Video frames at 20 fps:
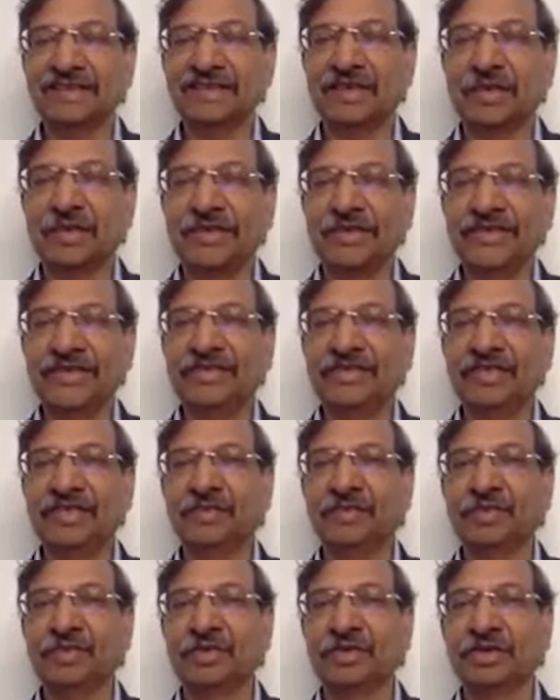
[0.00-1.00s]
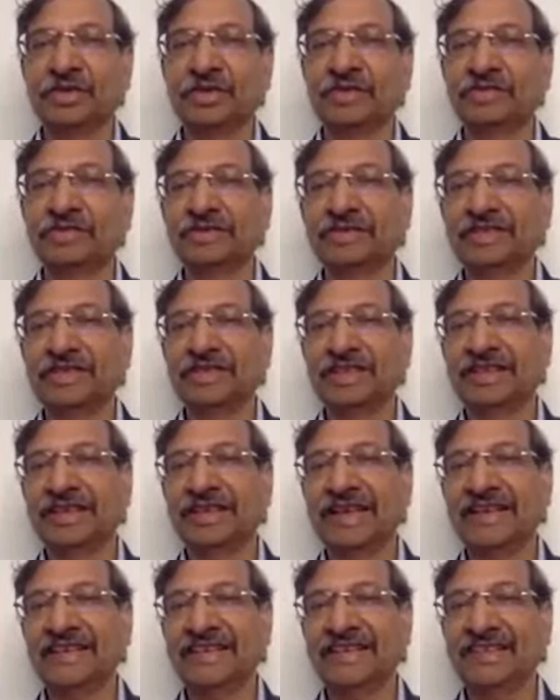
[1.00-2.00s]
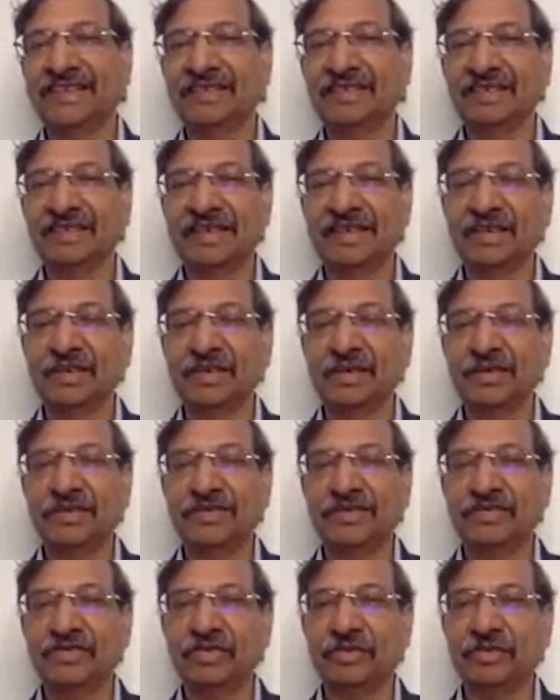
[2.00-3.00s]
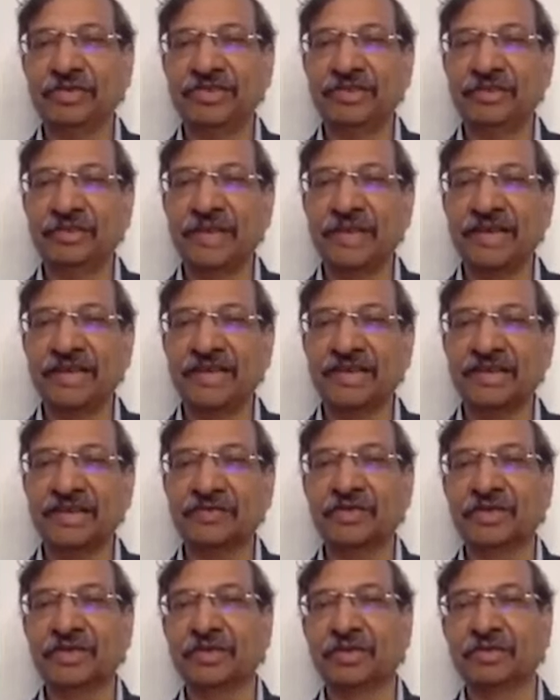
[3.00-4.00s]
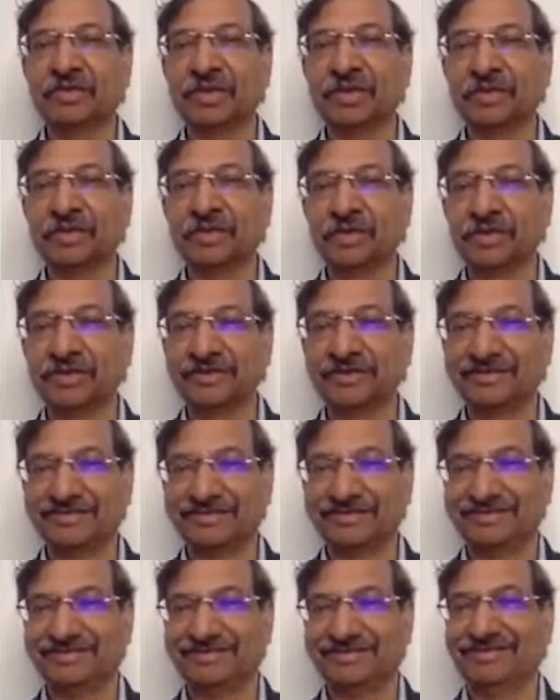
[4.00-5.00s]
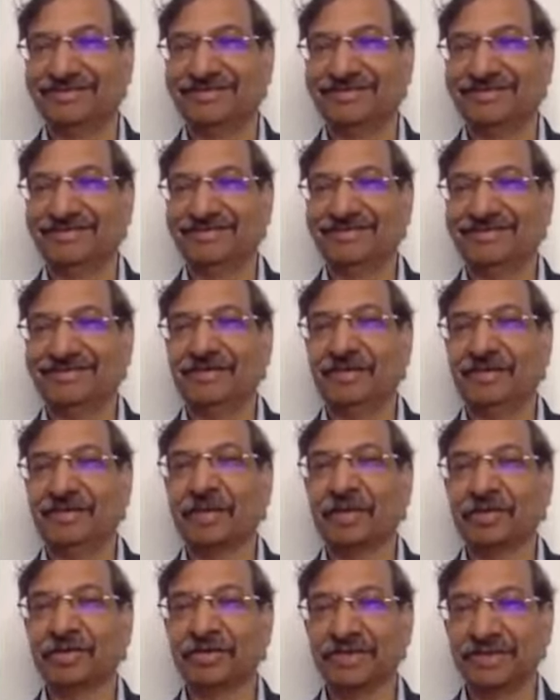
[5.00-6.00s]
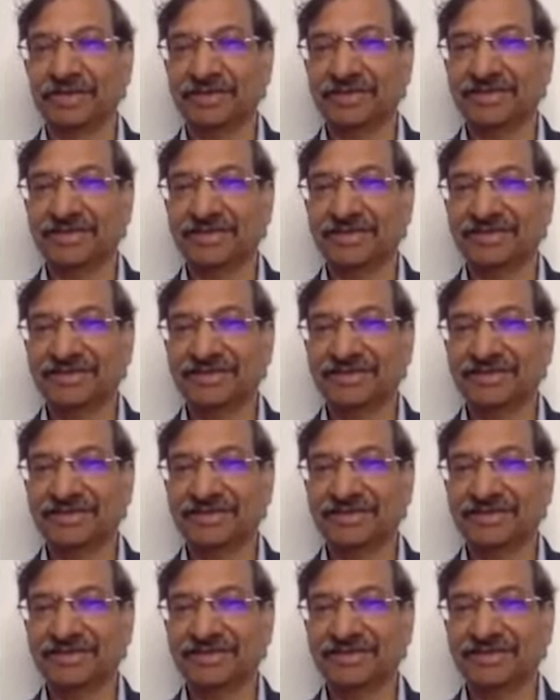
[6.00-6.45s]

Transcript: requested for the board of, in 97, I requested for Mr. Bhargav to come on my board for Maruti.